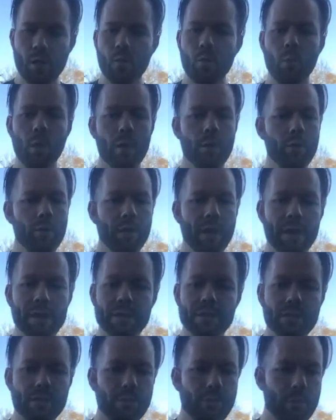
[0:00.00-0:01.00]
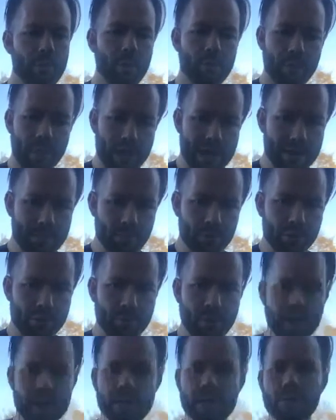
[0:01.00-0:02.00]
whether that's from a pain
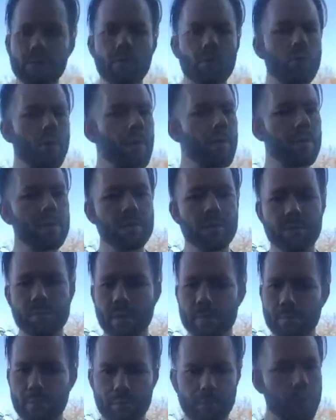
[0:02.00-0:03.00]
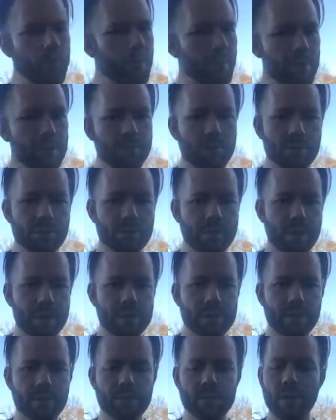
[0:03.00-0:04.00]
perspective or whether it's from a performance
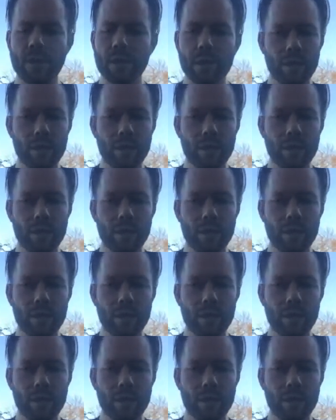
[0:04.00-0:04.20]
perspective.